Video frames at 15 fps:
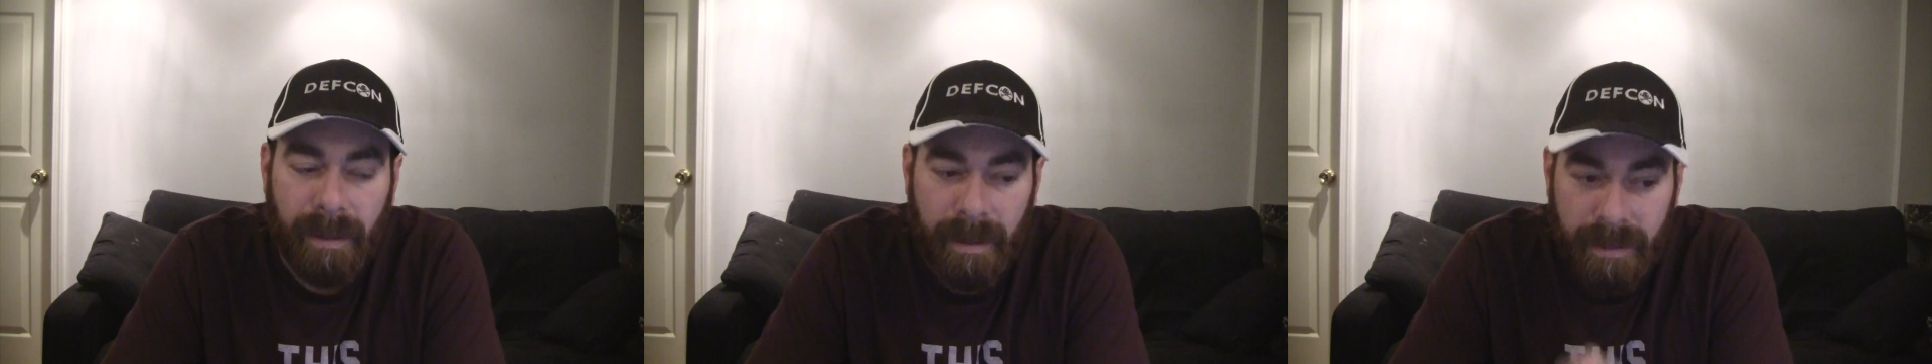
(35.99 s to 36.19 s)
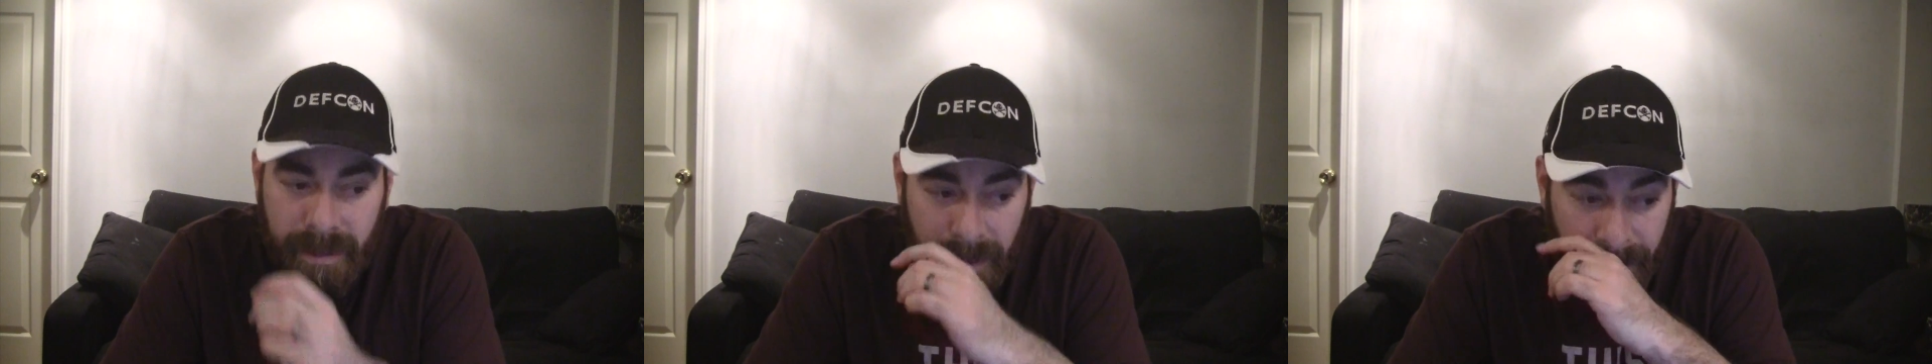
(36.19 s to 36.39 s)

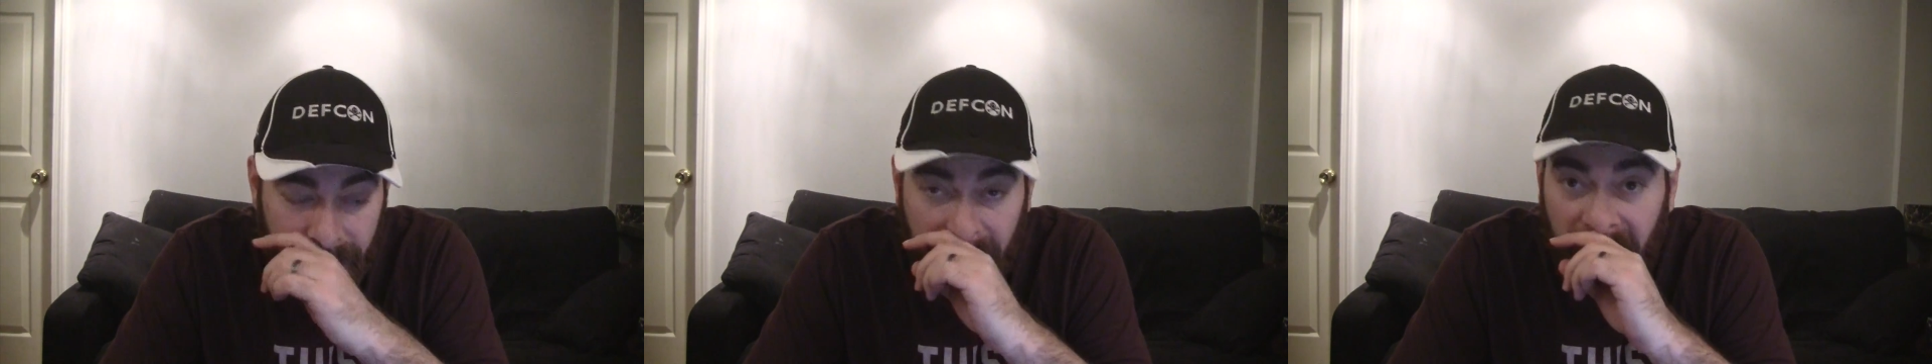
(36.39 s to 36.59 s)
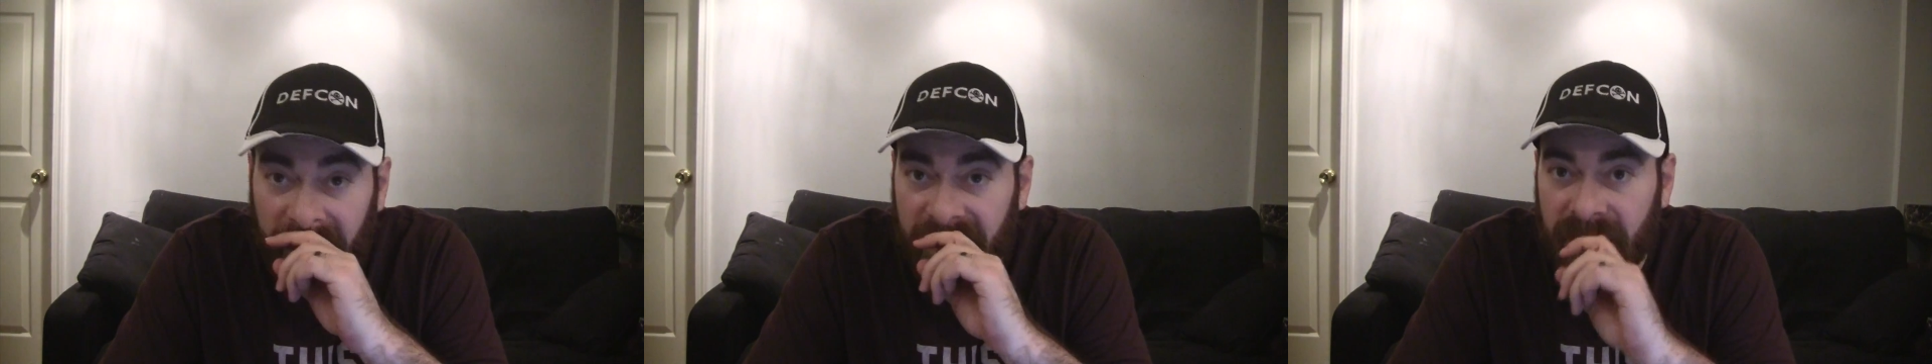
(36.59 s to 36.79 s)

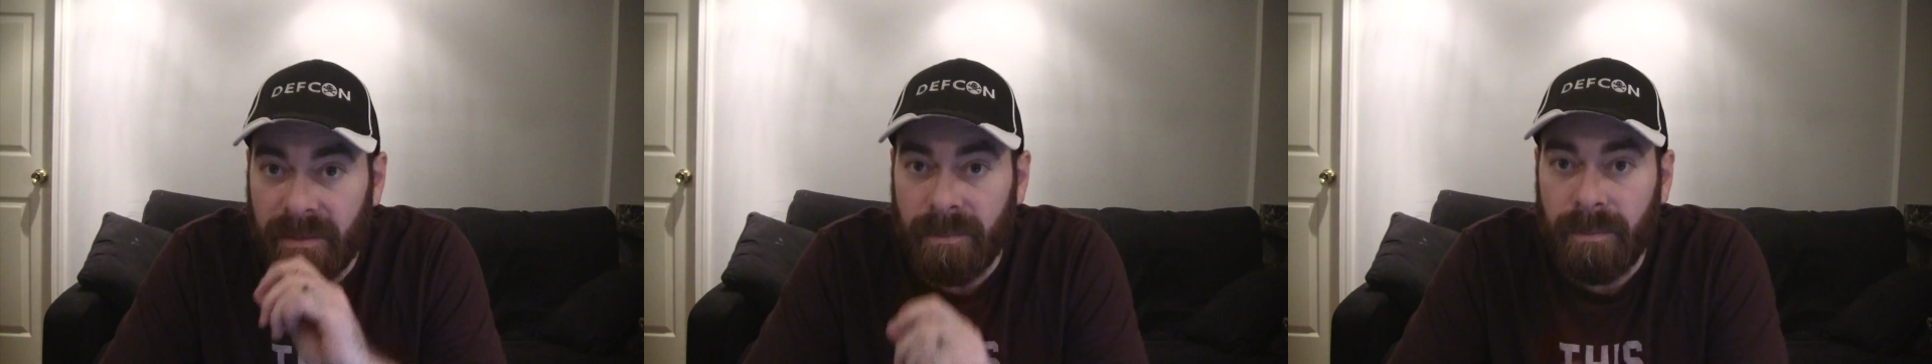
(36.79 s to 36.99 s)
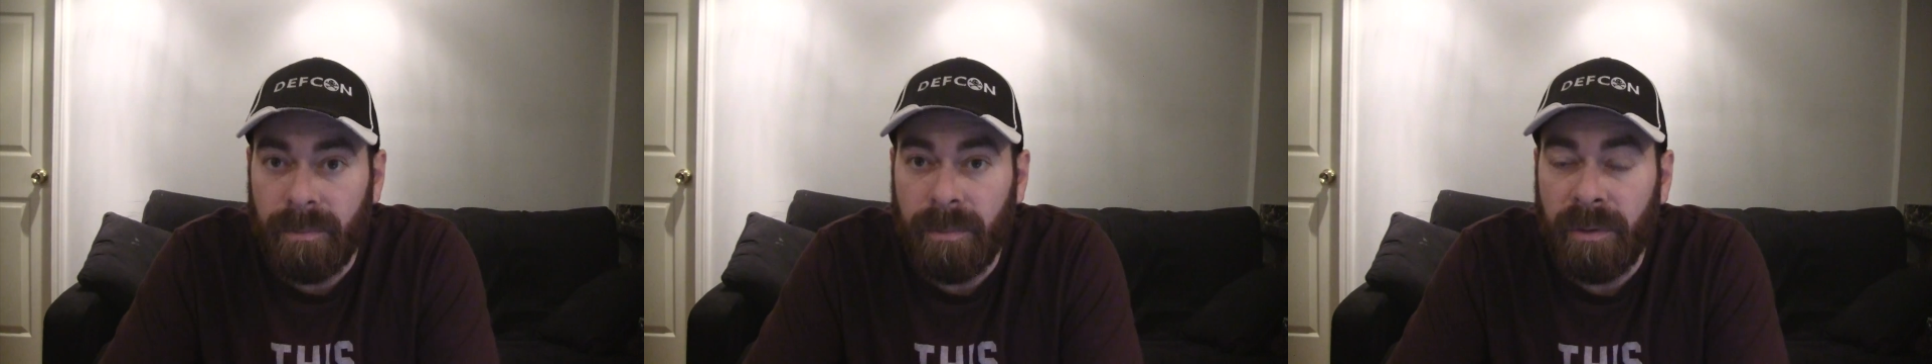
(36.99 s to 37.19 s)

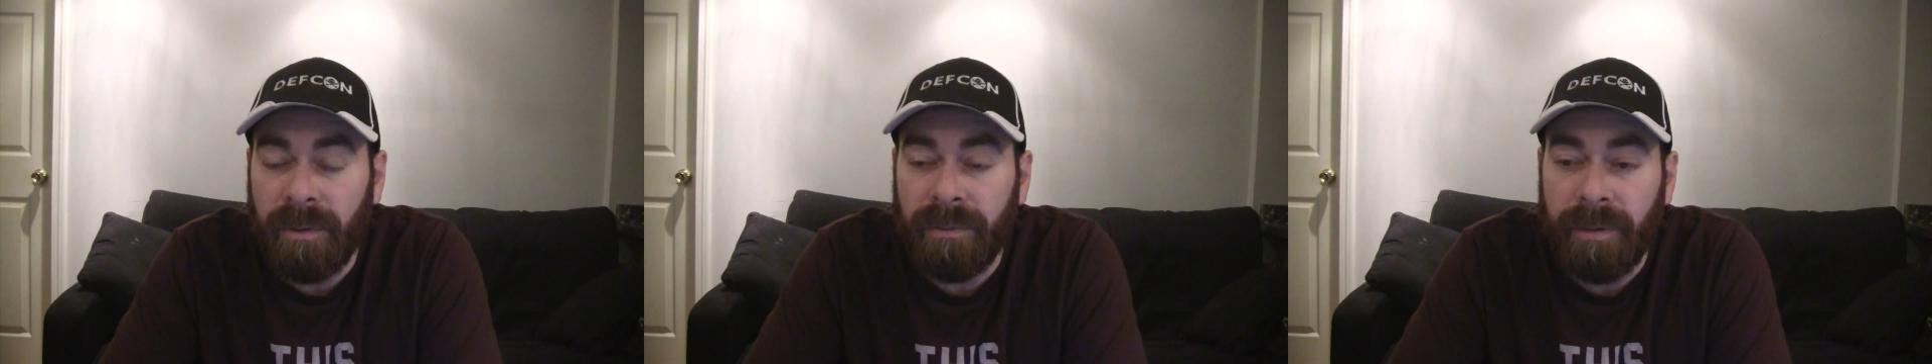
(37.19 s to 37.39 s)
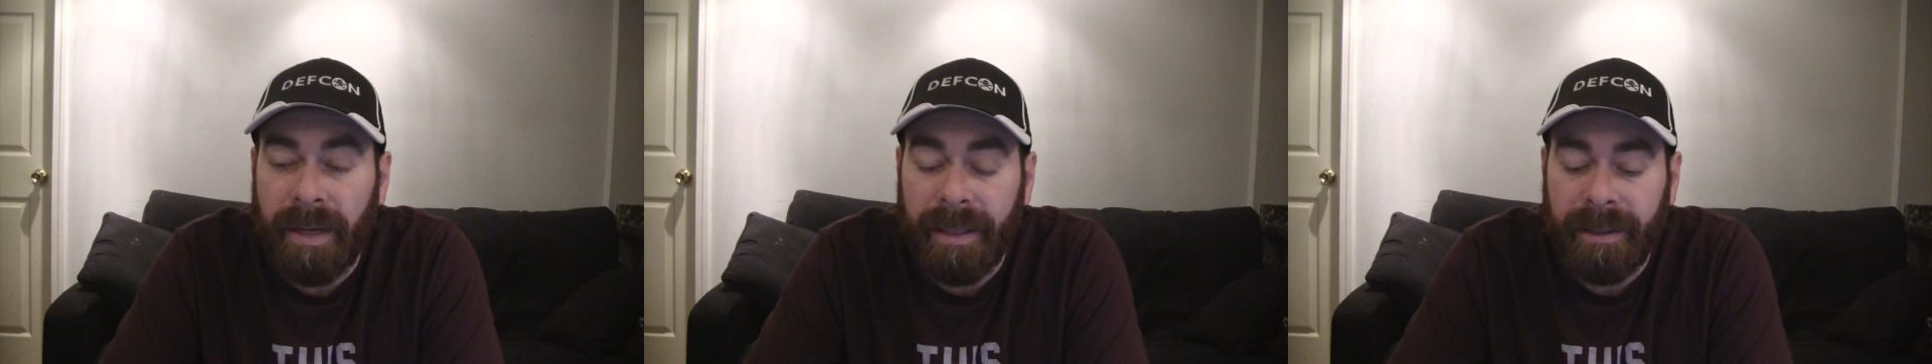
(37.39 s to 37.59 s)
Sunbox
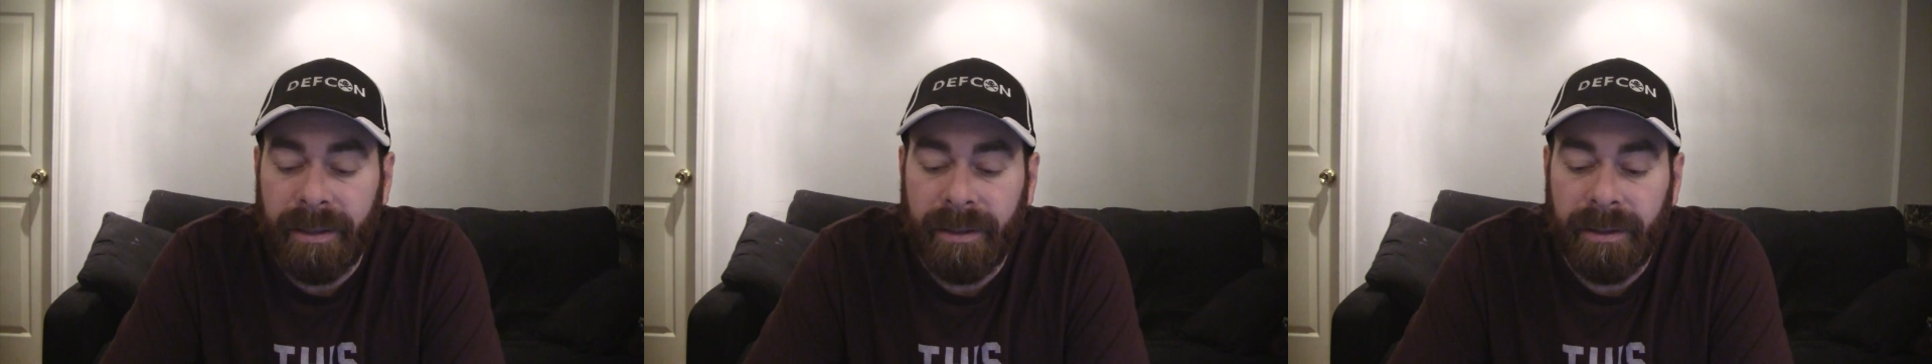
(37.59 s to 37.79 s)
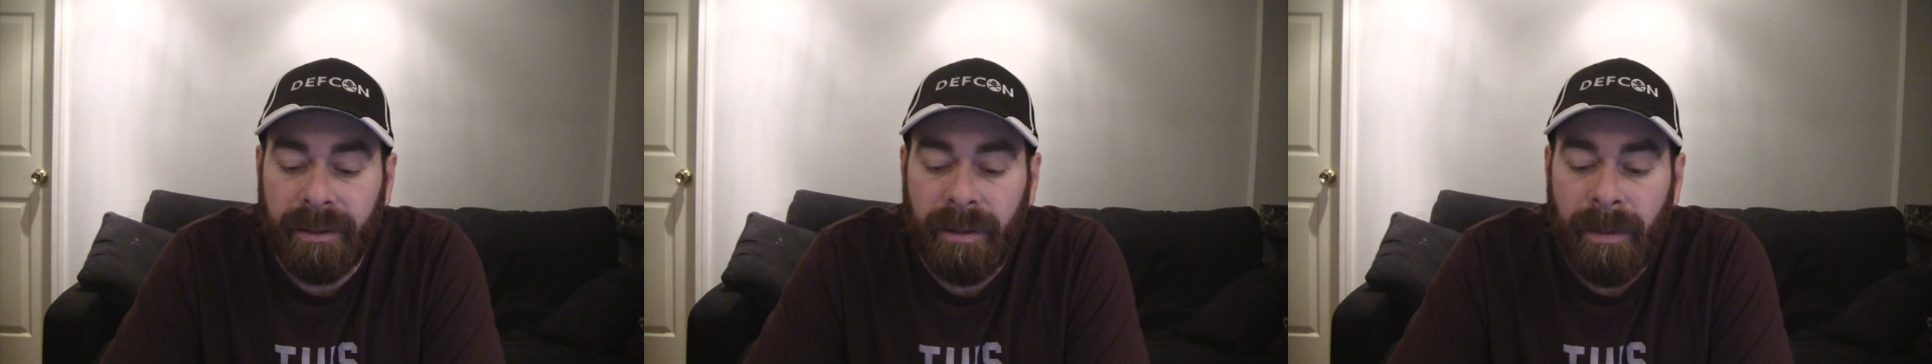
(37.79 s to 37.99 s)

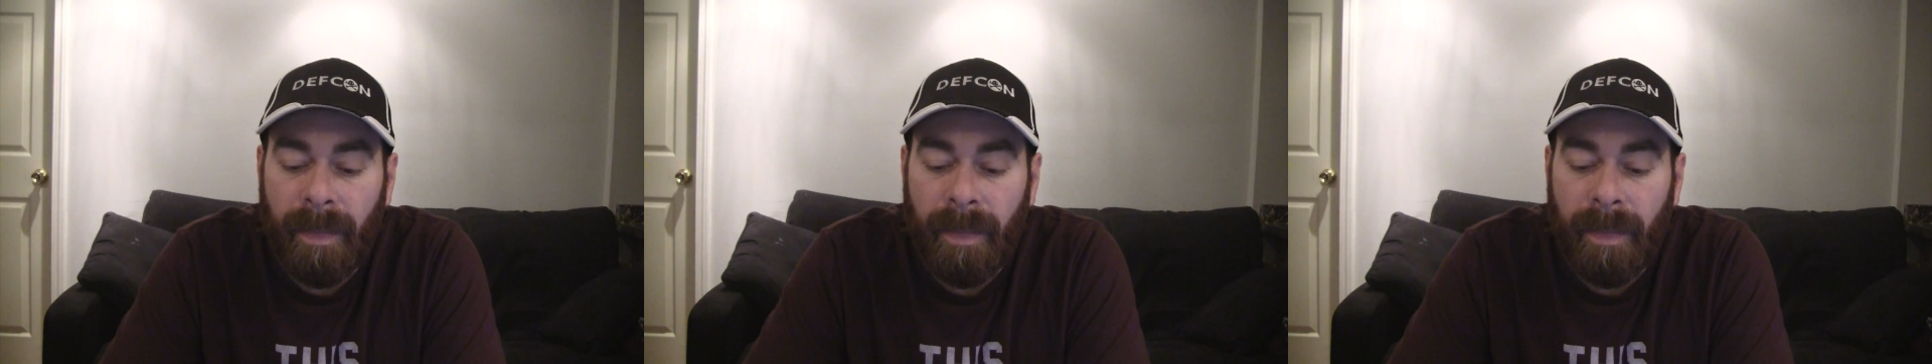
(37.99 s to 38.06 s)
Moonraker